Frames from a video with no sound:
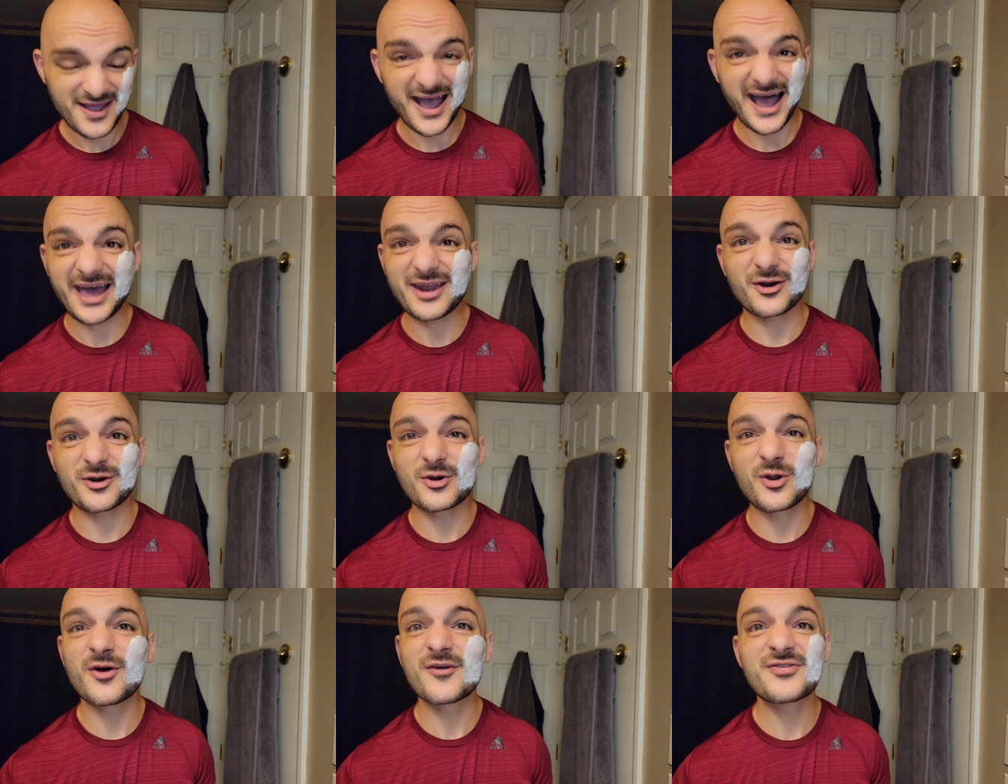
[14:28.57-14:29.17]
I
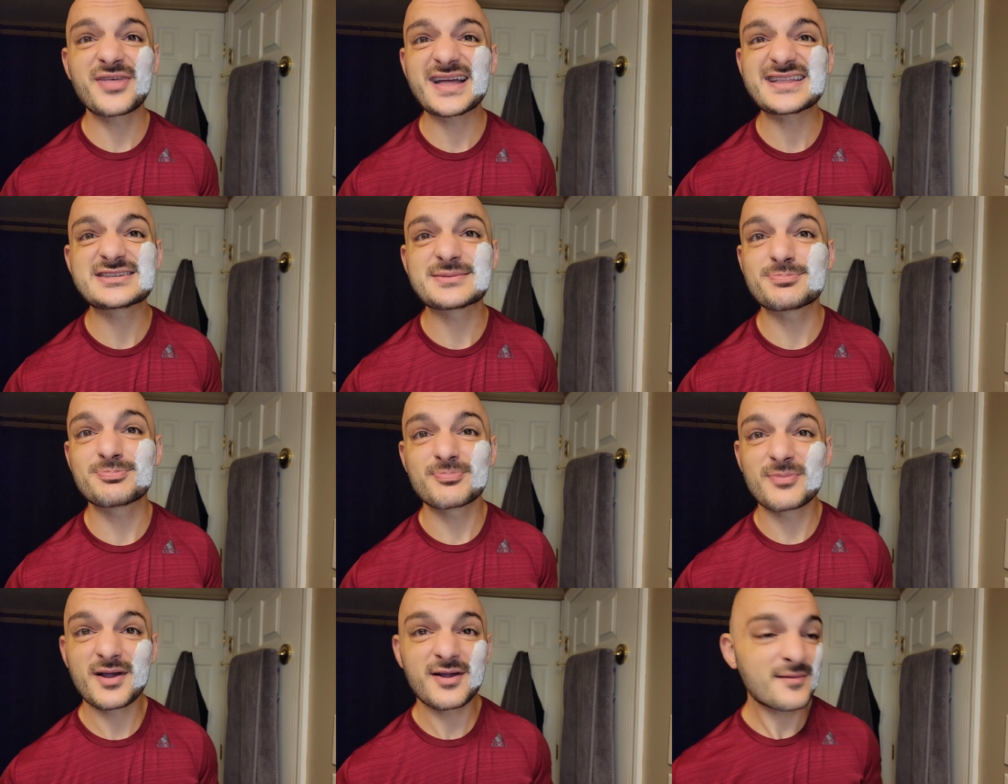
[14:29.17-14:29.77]
don't know if that's, a,
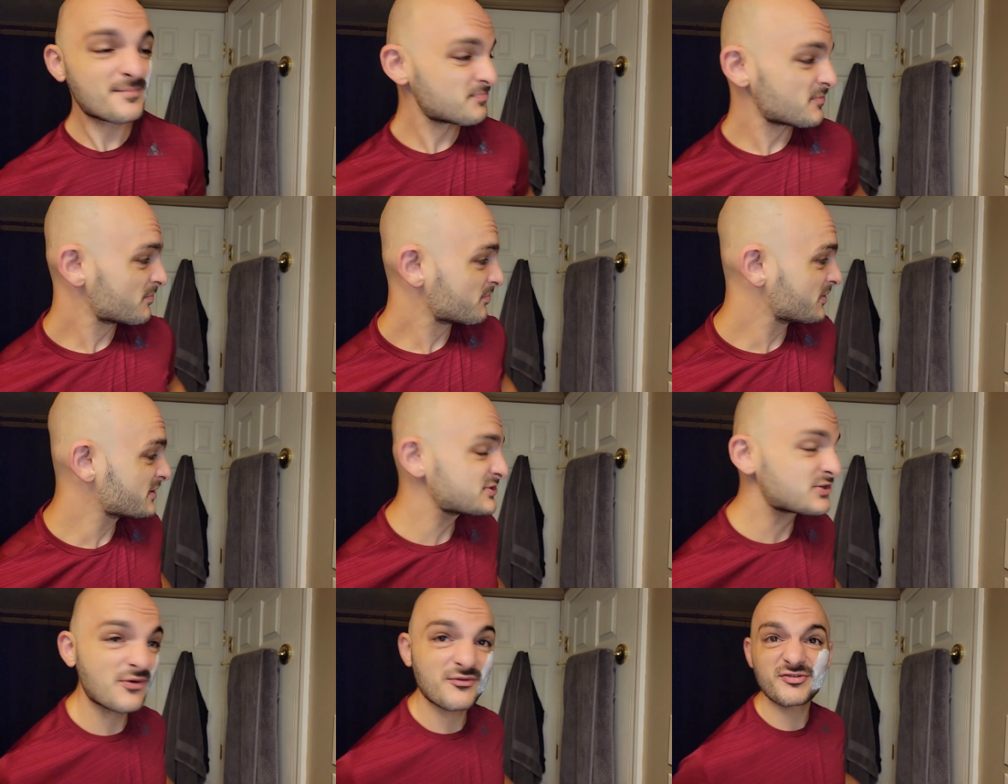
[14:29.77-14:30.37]

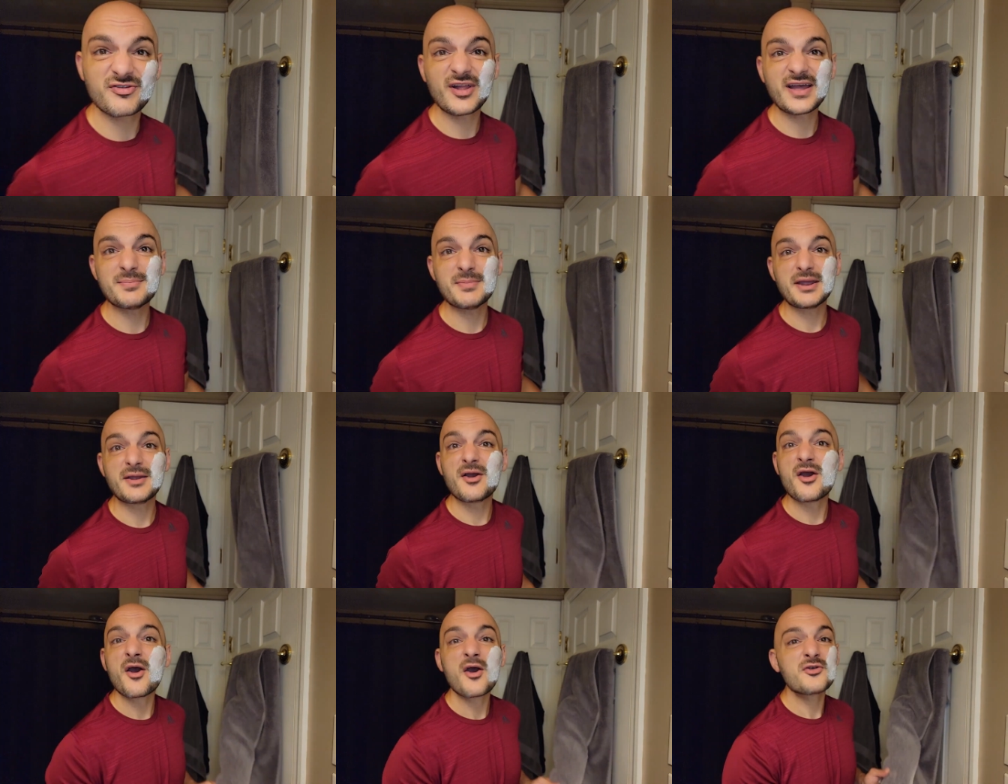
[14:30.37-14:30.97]
please don't flame
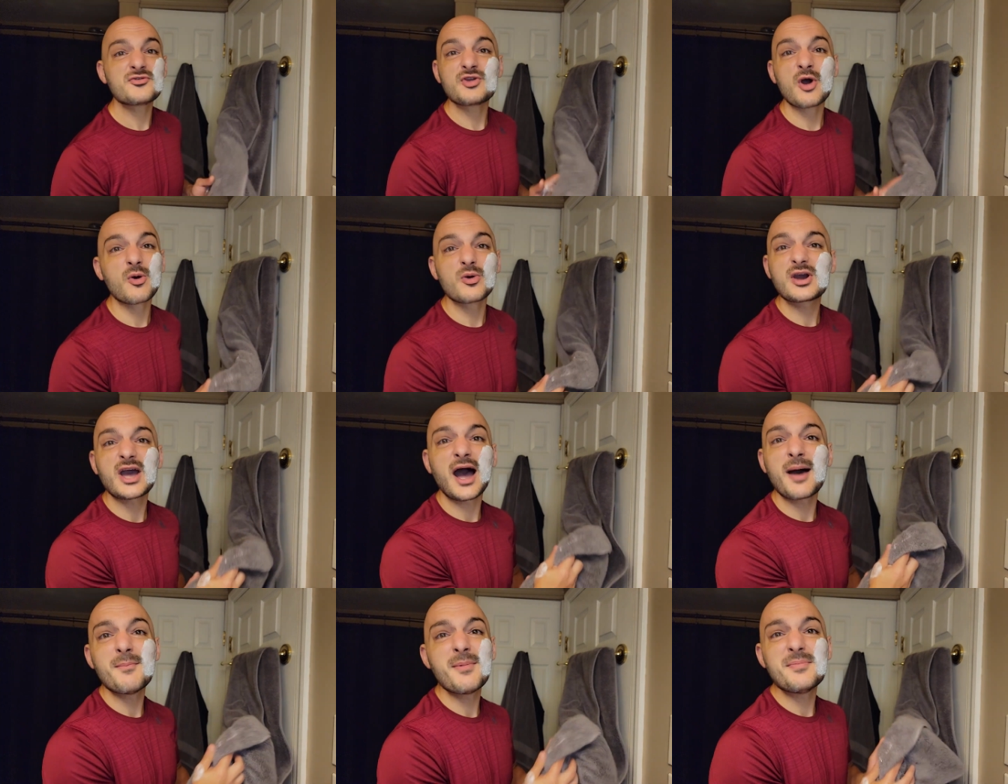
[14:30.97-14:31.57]
me. Don't
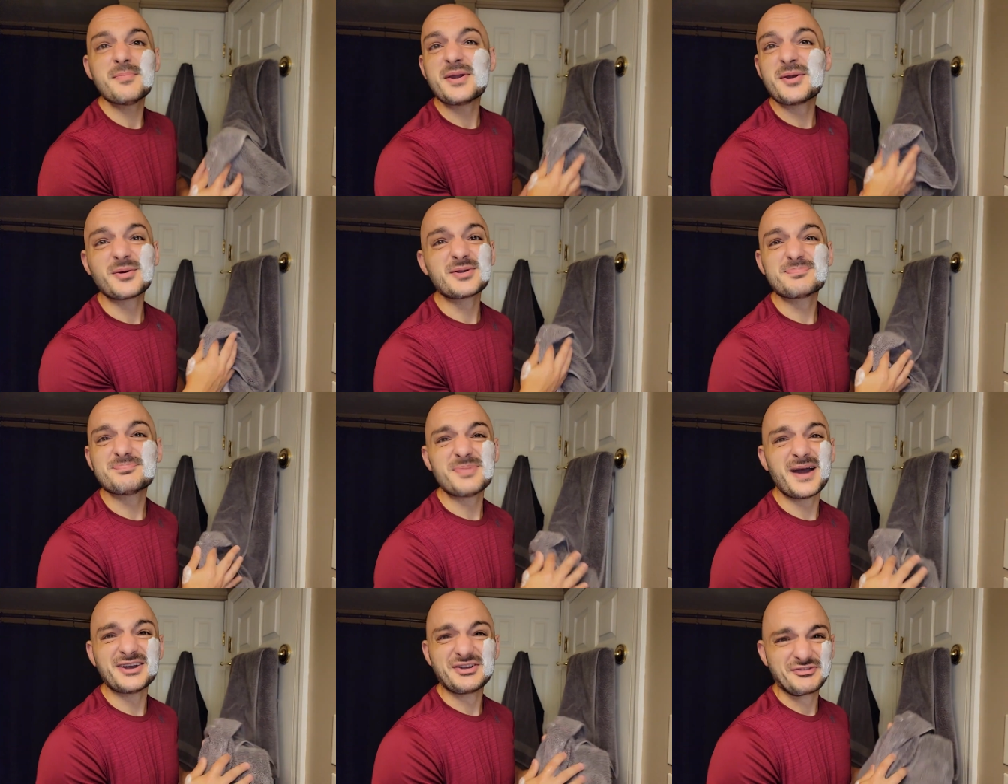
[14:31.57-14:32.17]
come at me
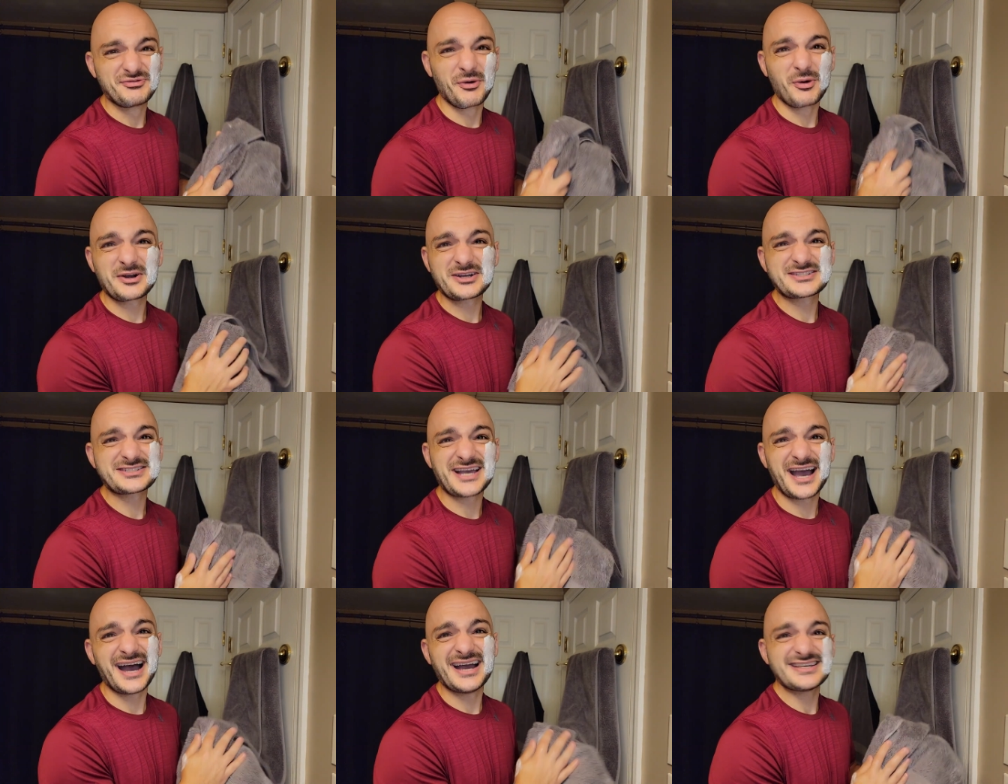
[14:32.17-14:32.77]
with
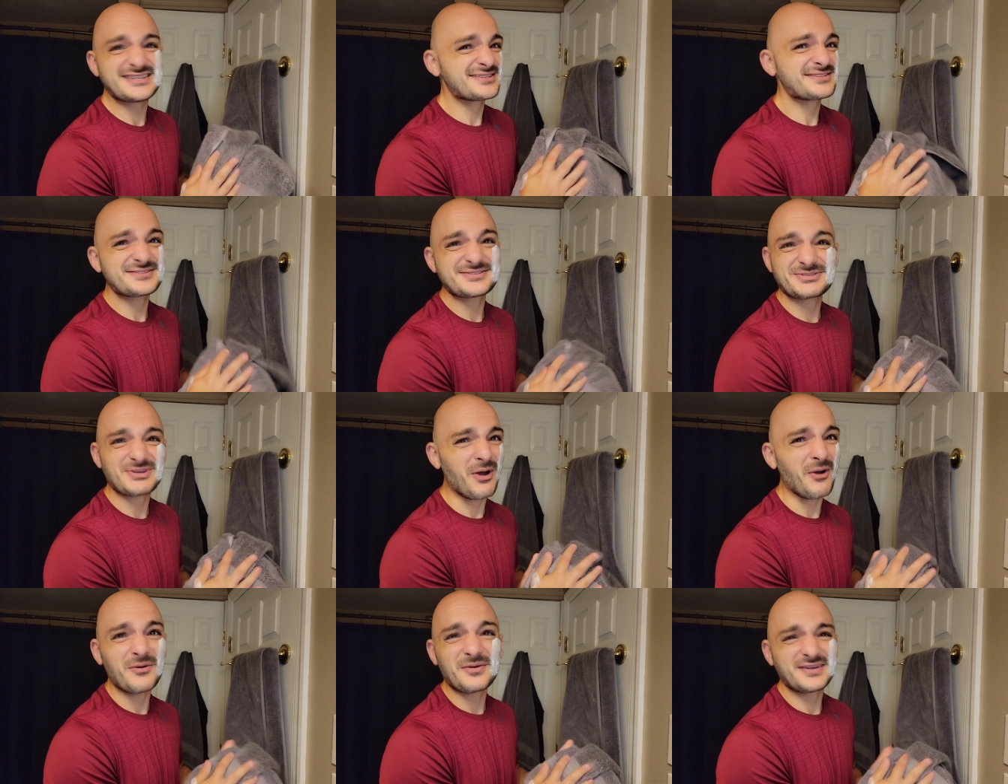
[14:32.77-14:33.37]
pitchforks, guys.
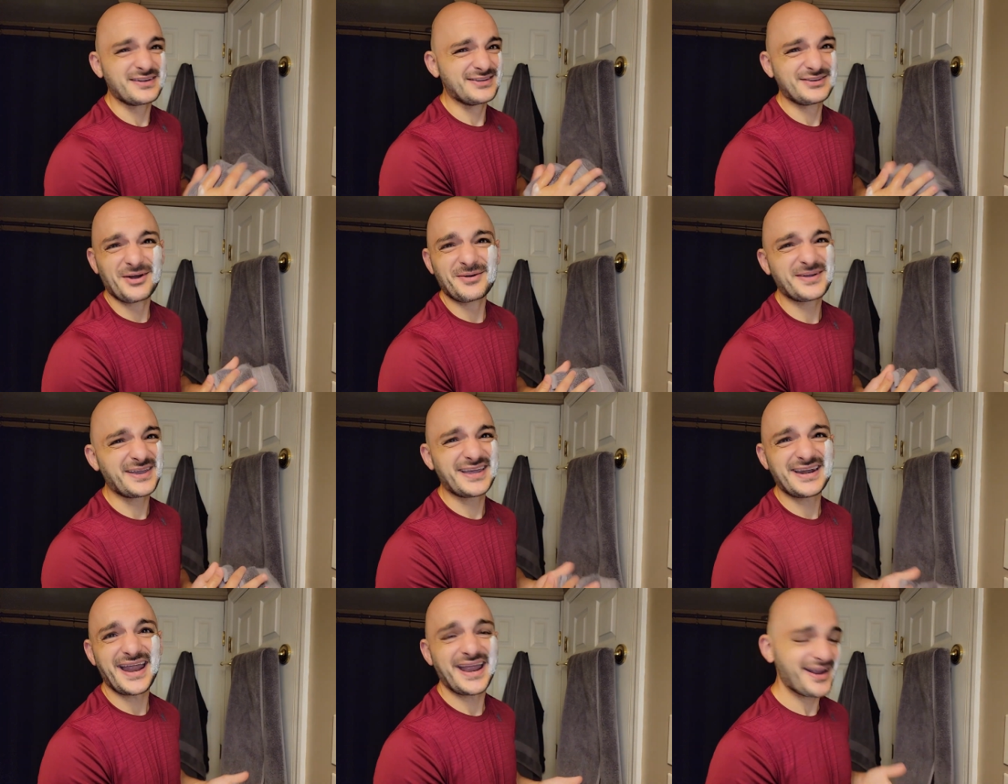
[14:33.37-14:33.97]
Don't,
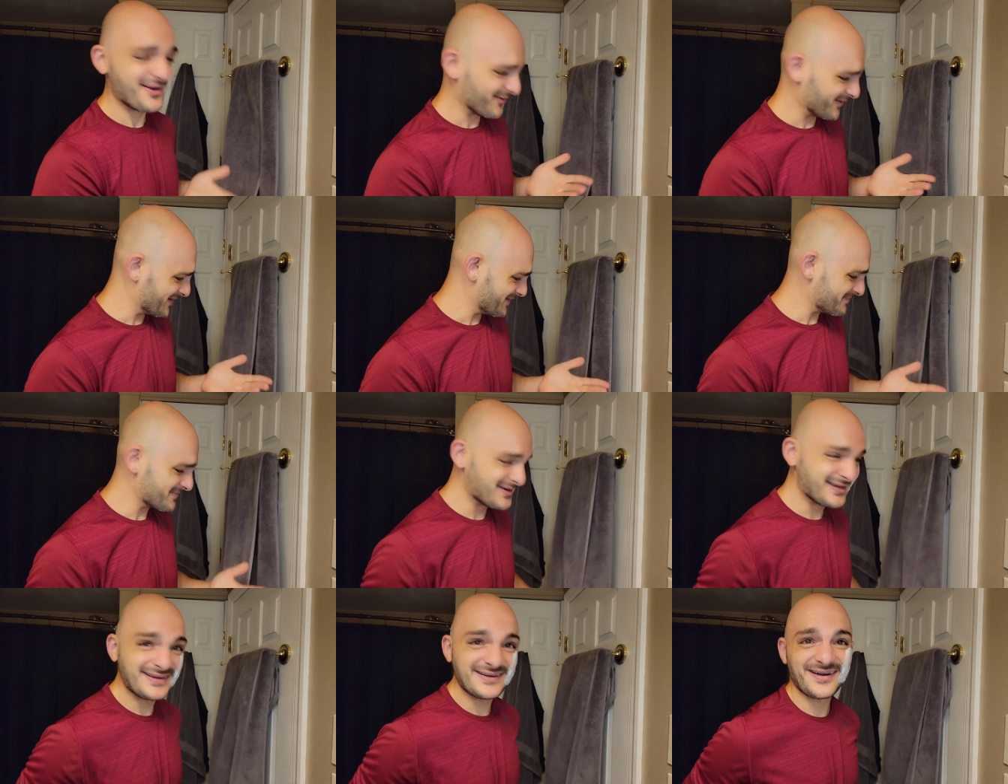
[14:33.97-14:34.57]
don't get angry at
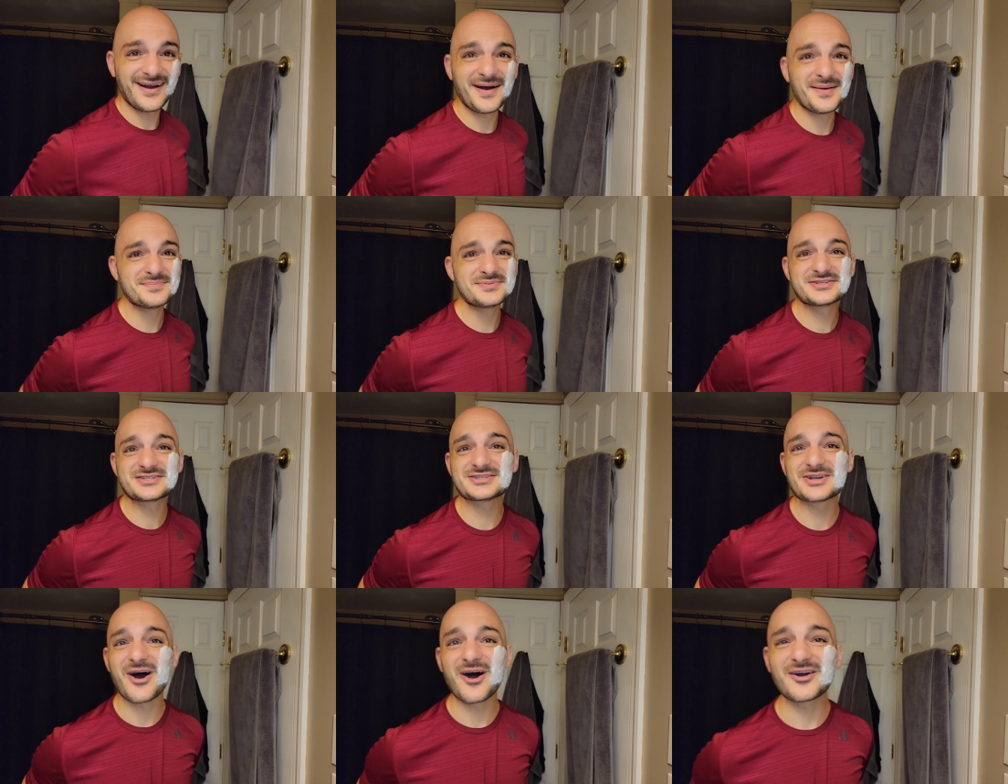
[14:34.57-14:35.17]
me. I'm
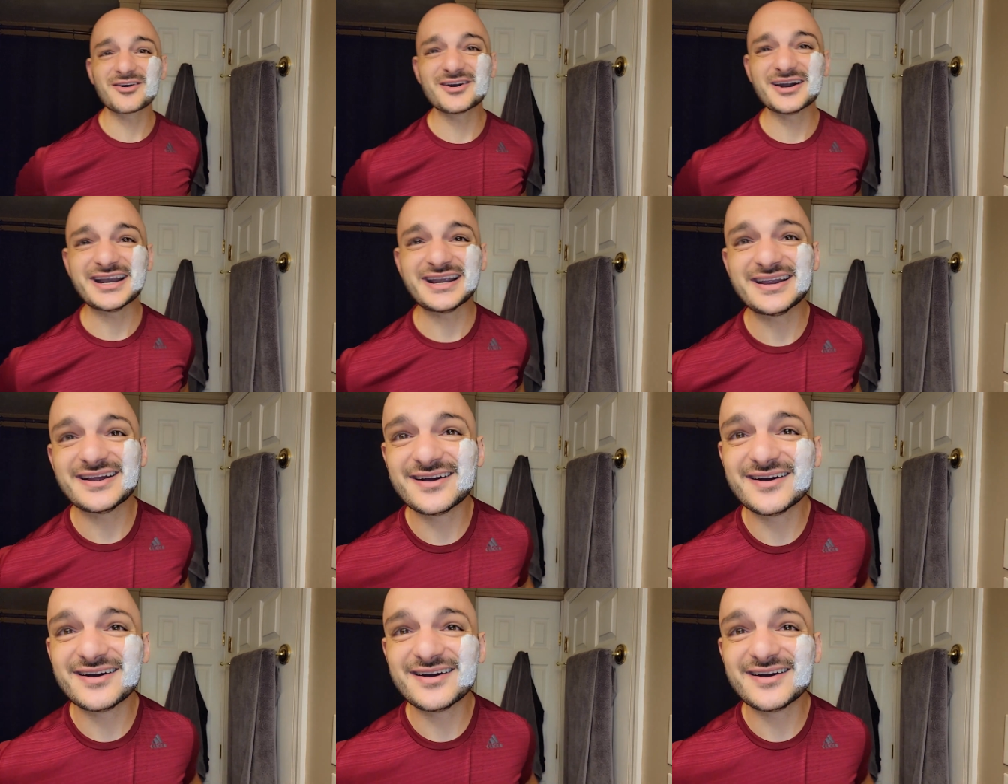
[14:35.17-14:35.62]
sorry.